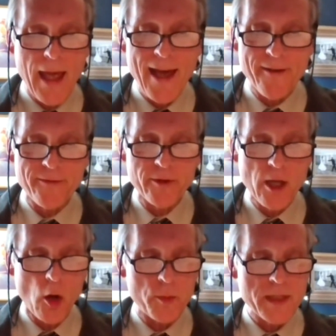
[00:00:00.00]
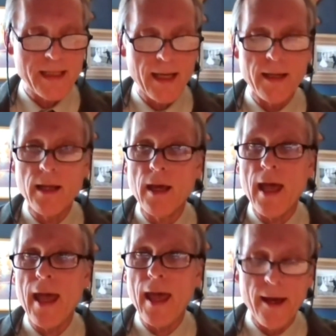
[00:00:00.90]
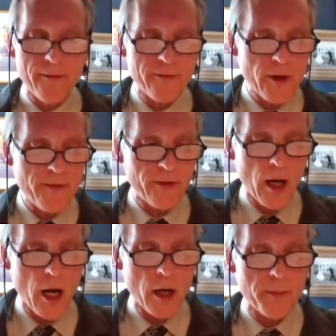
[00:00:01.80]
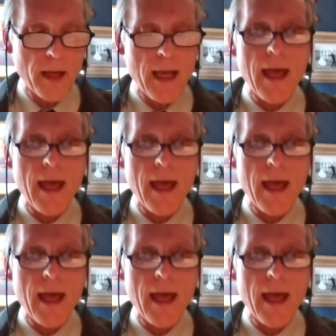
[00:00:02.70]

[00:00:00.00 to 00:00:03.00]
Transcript: every homestead, every farm,